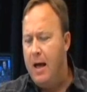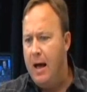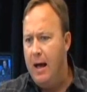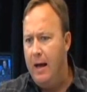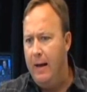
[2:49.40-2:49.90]

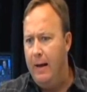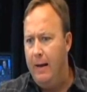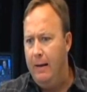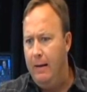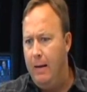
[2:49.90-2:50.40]

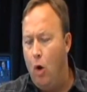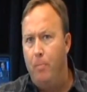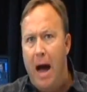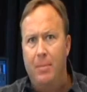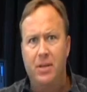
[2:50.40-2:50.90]
Uh,
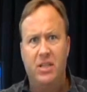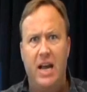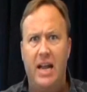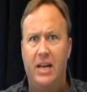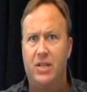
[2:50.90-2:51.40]
Obama's
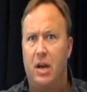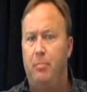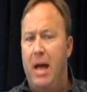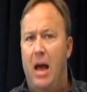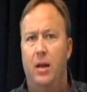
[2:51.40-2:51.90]
saying he's going
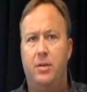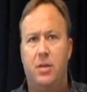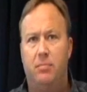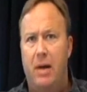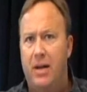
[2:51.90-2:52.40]
to
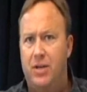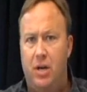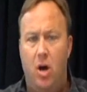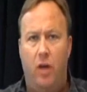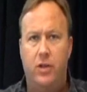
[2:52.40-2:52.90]
balance the
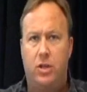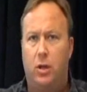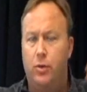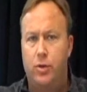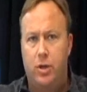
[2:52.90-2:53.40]
budget and all this
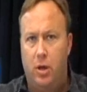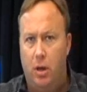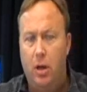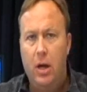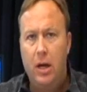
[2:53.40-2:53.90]

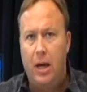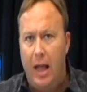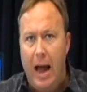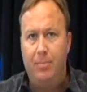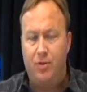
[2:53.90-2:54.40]
delusional
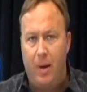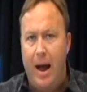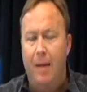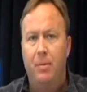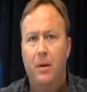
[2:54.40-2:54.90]

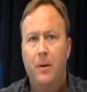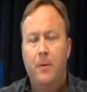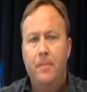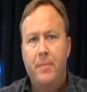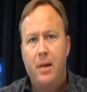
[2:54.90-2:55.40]
claptrap.
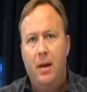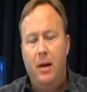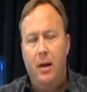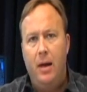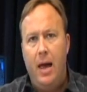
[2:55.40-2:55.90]

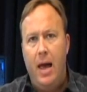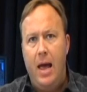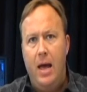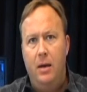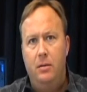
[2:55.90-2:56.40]

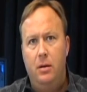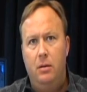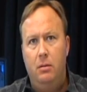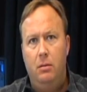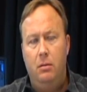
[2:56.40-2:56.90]

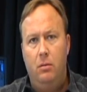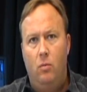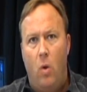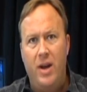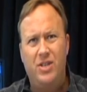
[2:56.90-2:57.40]
And
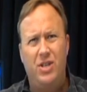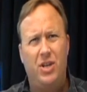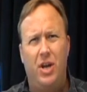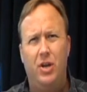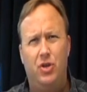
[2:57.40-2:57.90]
what is
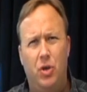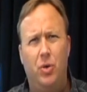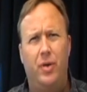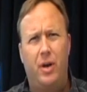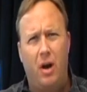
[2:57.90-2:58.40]
this going to
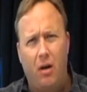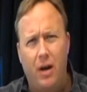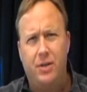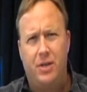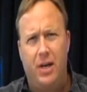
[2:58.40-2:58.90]
do to the
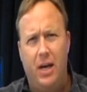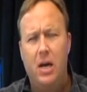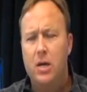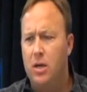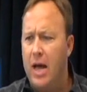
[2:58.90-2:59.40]

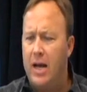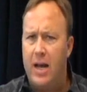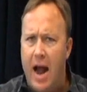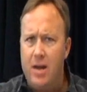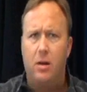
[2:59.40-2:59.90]
currency? You got
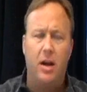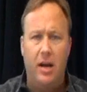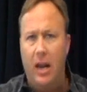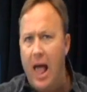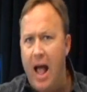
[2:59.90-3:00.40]
Geithner
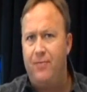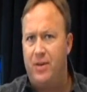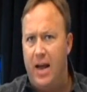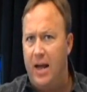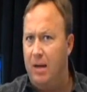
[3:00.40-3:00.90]
getting
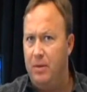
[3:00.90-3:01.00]
laughed at.